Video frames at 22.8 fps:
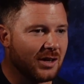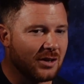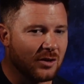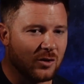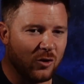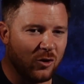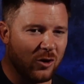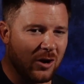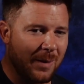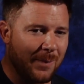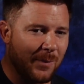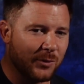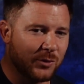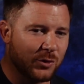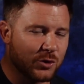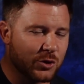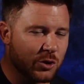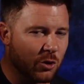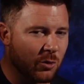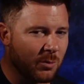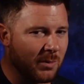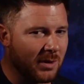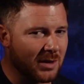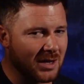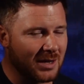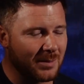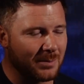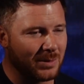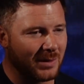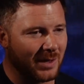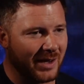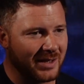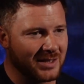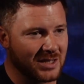I'm not too sure my
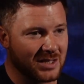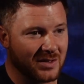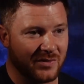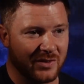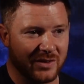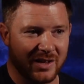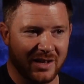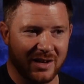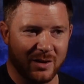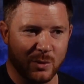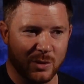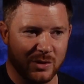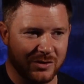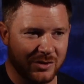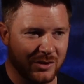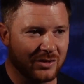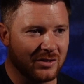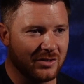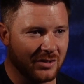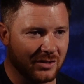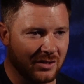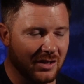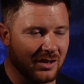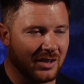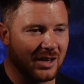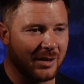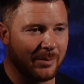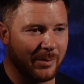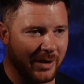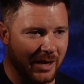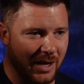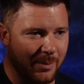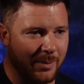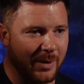compliance is for that one, you're taking
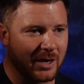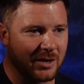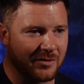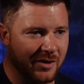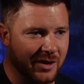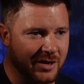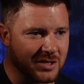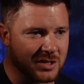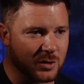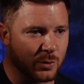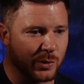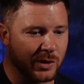a big risk.